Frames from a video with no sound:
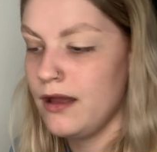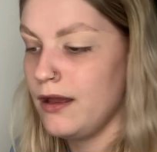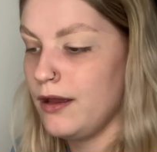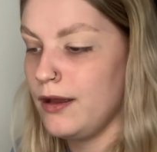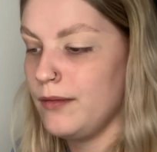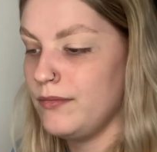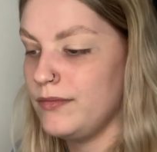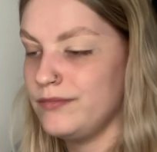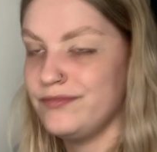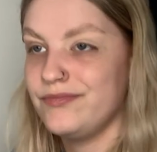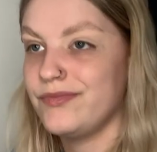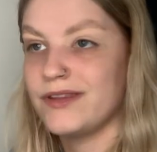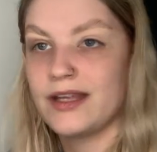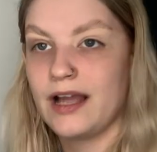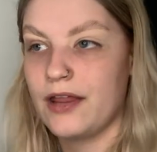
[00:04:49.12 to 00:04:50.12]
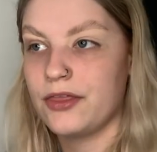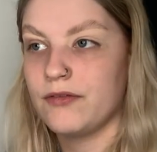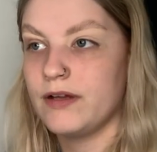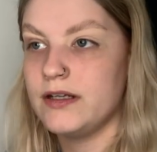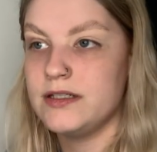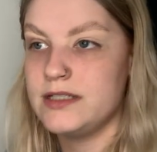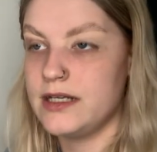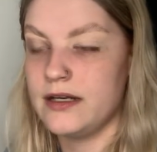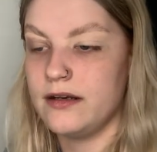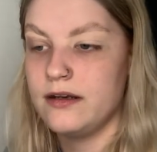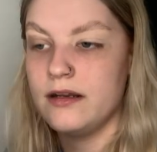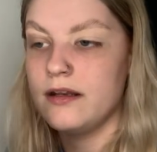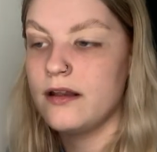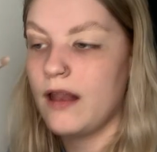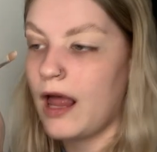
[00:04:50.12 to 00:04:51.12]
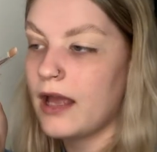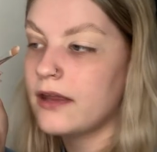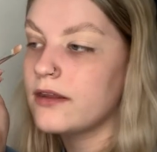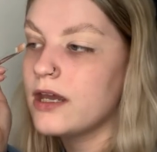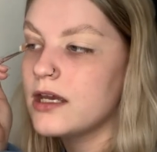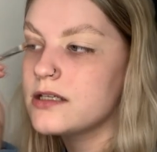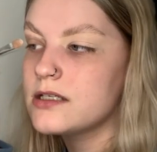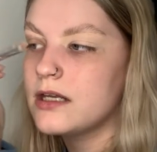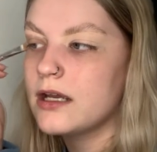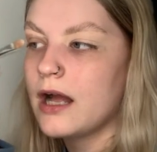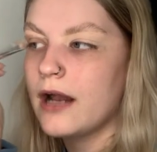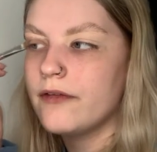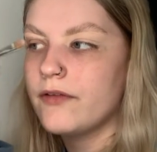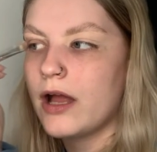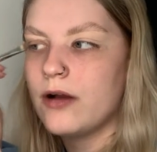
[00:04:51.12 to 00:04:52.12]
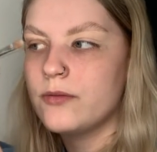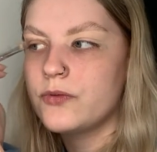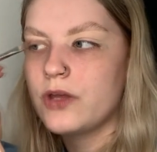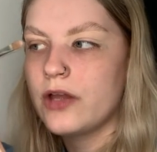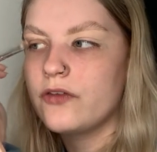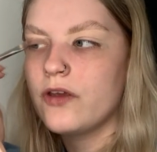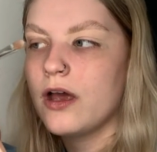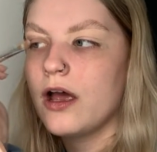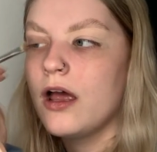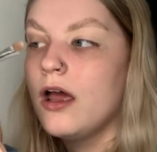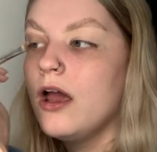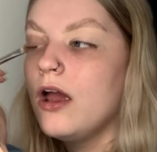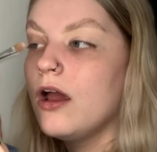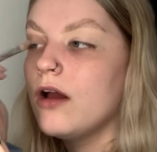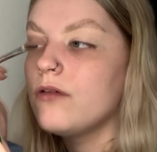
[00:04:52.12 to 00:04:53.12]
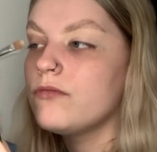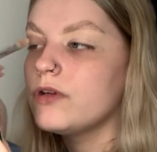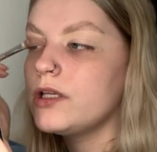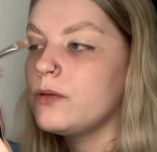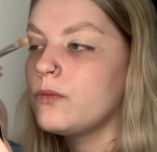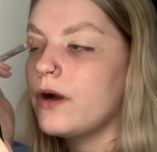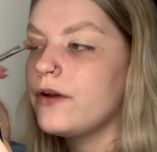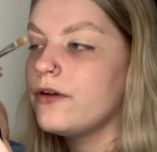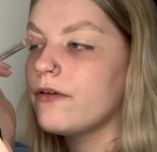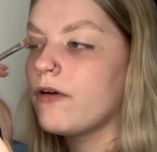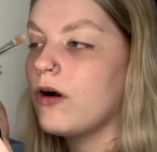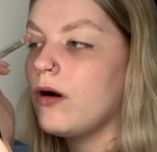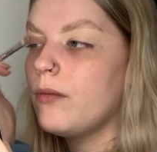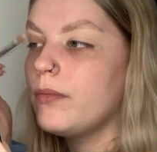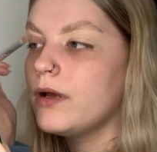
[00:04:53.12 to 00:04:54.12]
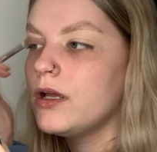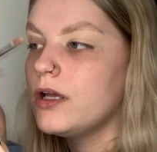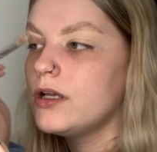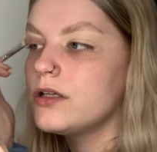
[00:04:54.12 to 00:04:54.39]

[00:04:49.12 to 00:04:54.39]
Katherine didn't like this and it kind of like upset her and really wound her up.